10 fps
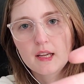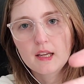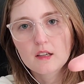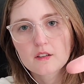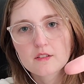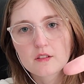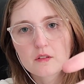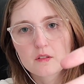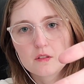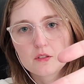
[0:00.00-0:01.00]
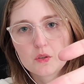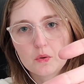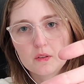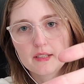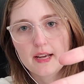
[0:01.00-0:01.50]
and also the little
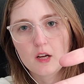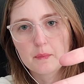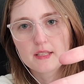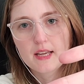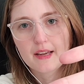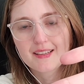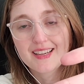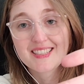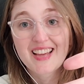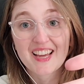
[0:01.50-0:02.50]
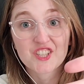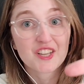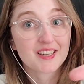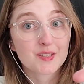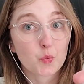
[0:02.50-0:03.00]
tool to help it attach
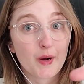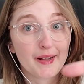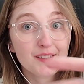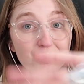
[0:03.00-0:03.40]
it as well.